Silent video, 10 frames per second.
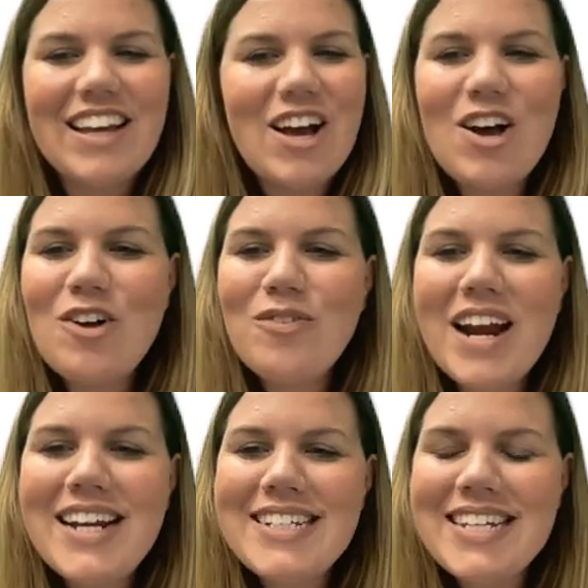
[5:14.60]

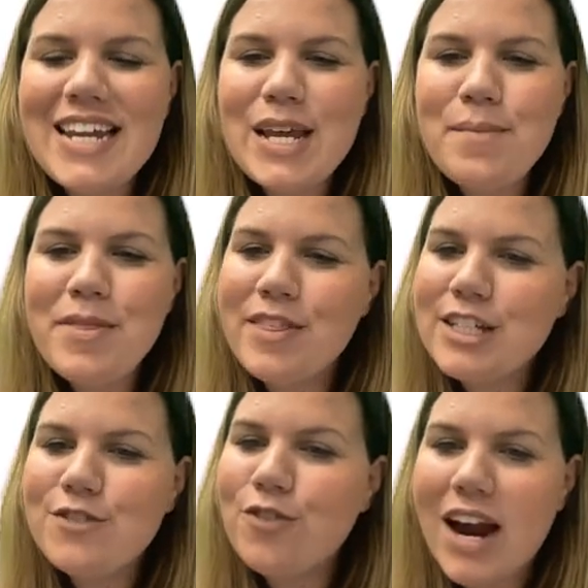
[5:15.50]
Alrighty, team.
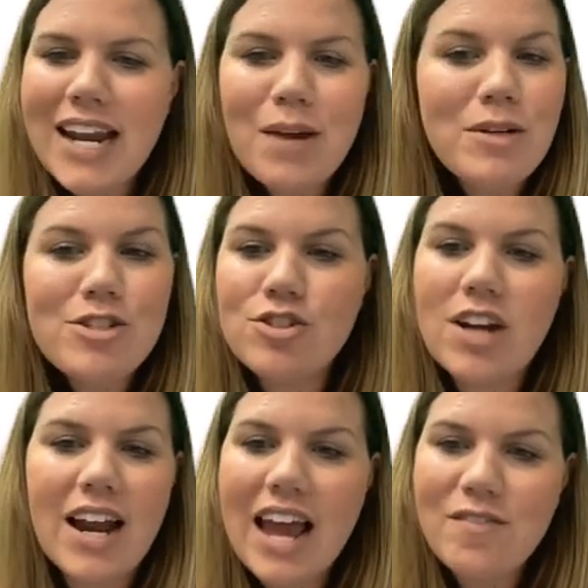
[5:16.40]
This Friday, we do
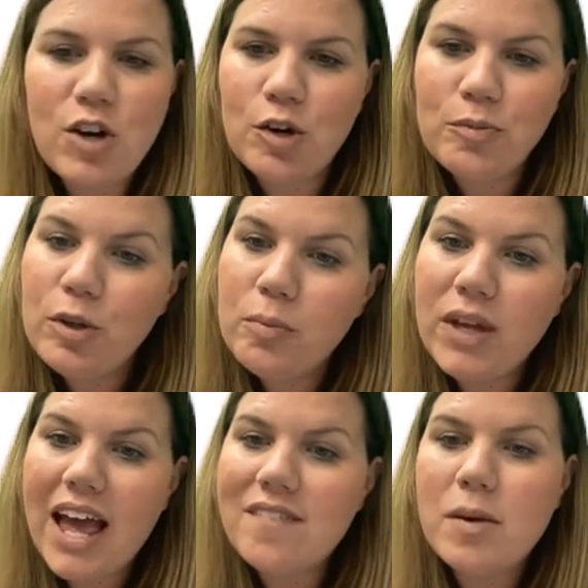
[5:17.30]
not have homeroom.
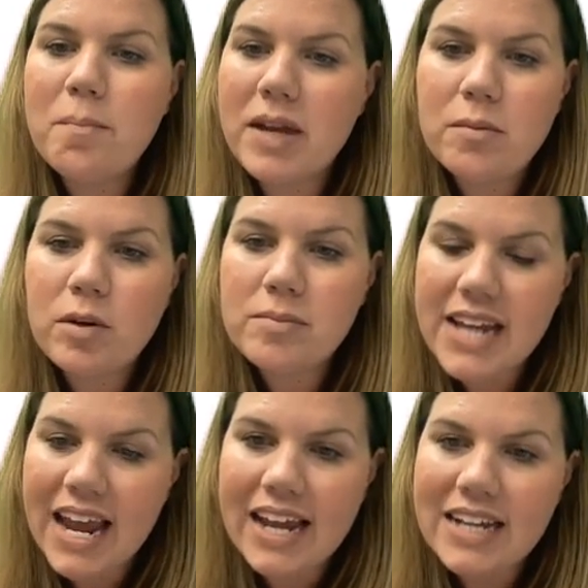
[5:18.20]
We have a minimum
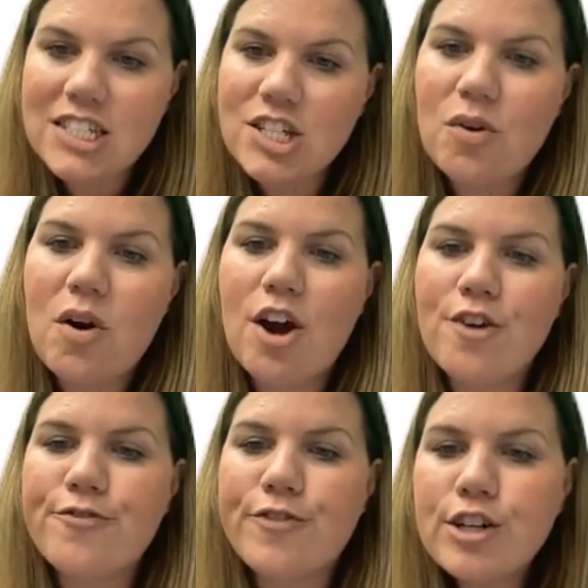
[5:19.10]
day. So
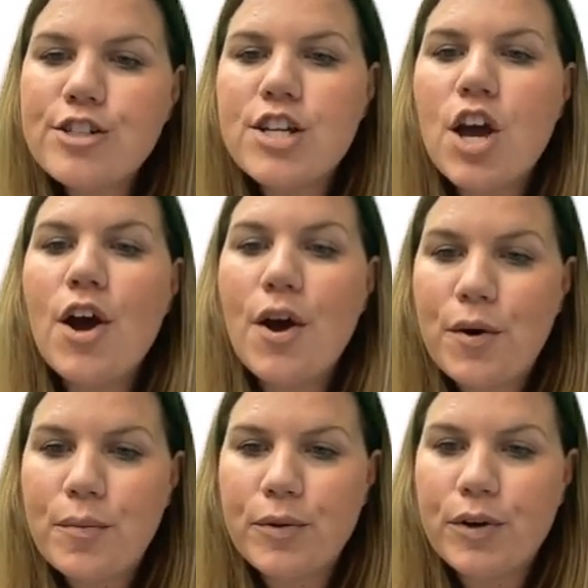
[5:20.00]
our first
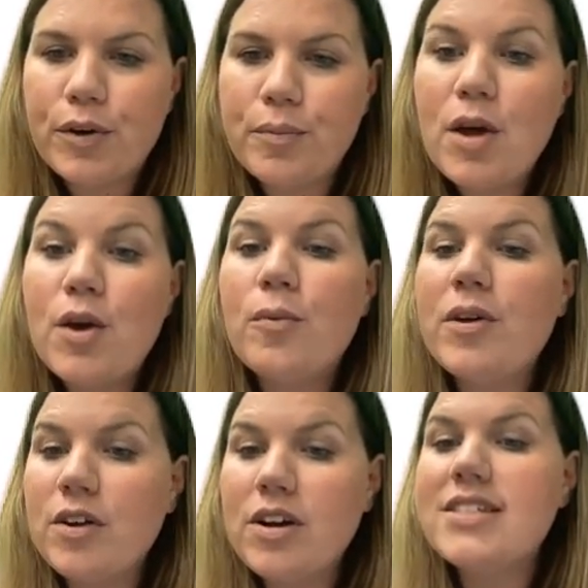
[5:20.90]
homeroom
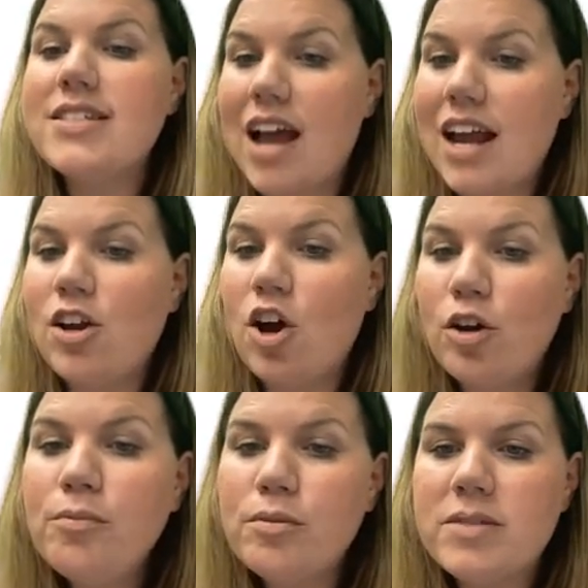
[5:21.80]
with your assigned
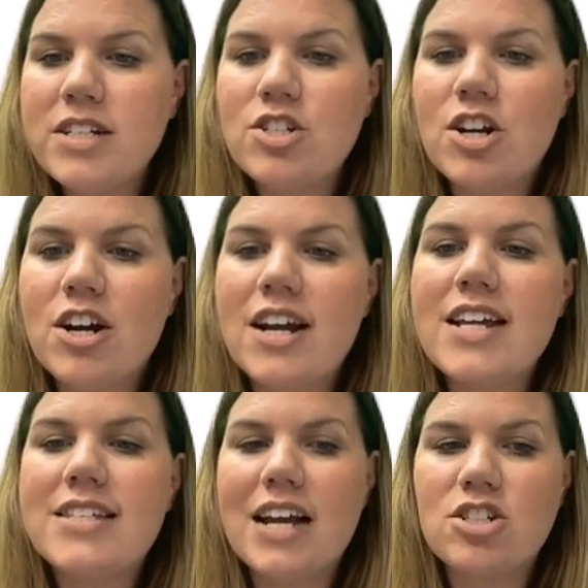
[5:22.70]
homeroom teacher
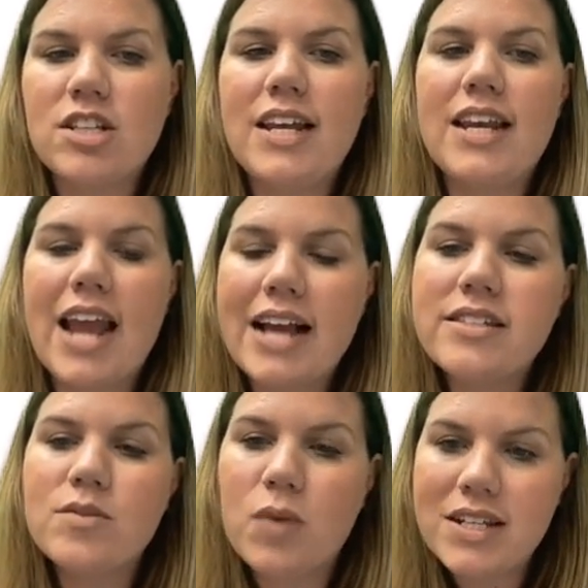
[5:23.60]
is actually
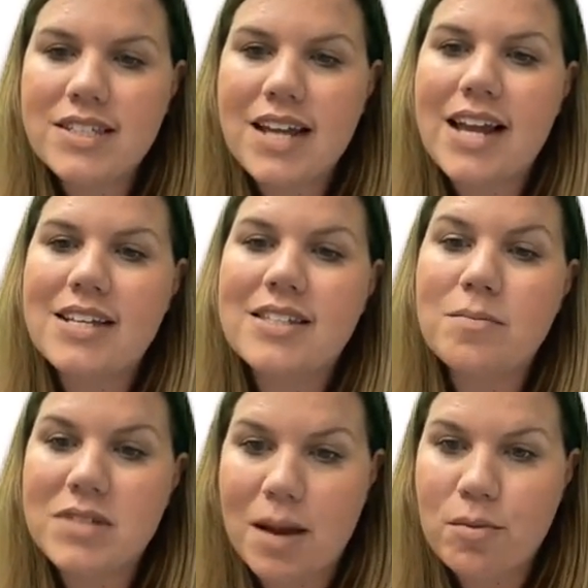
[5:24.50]
next Wednesday,
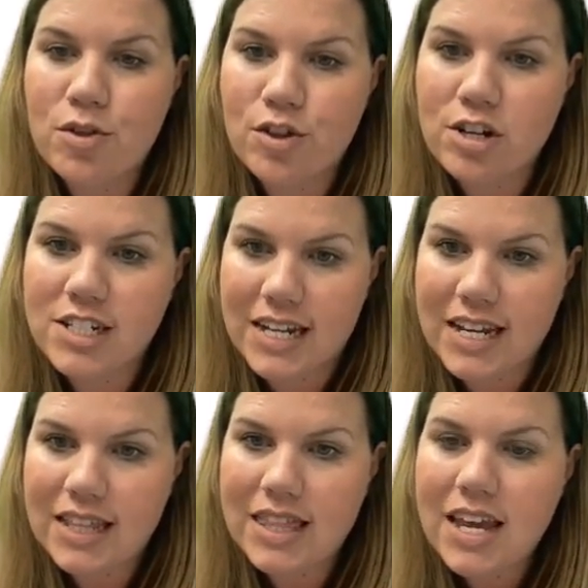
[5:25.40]
September
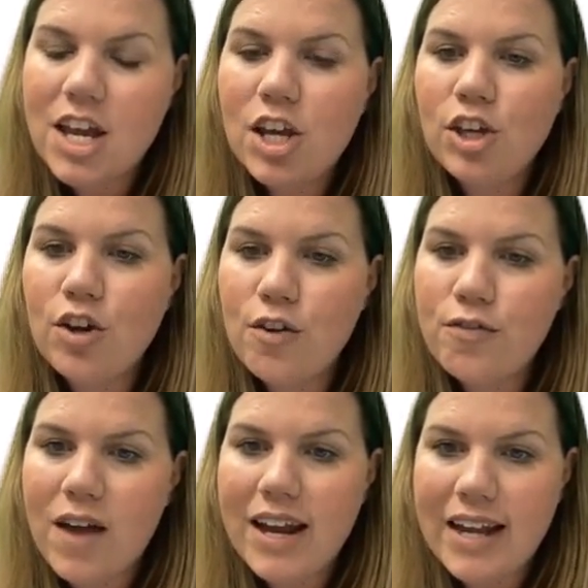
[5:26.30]
13th. You'll
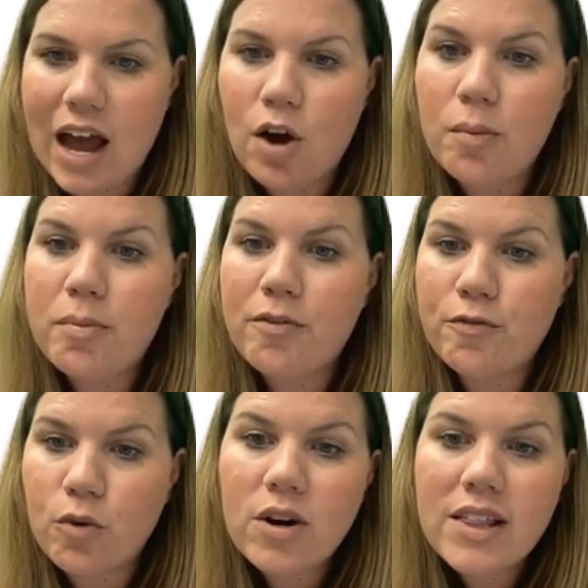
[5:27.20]
find out
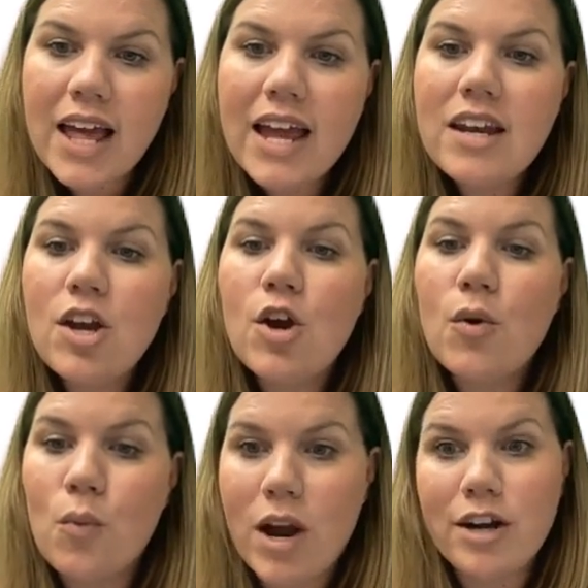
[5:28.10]
before then
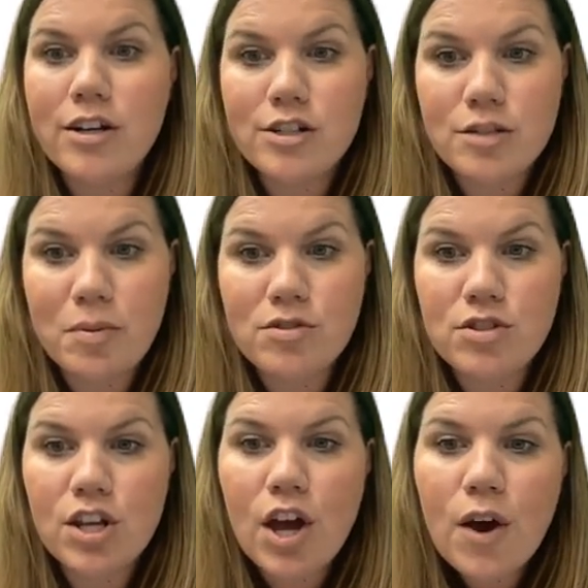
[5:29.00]
where you're
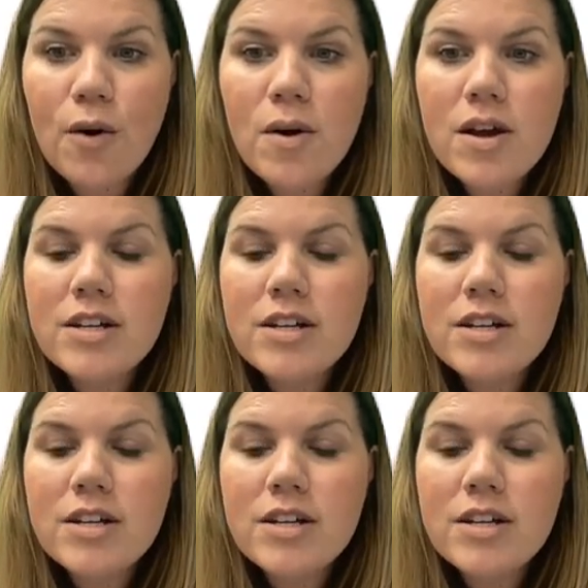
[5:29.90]
supposed to go.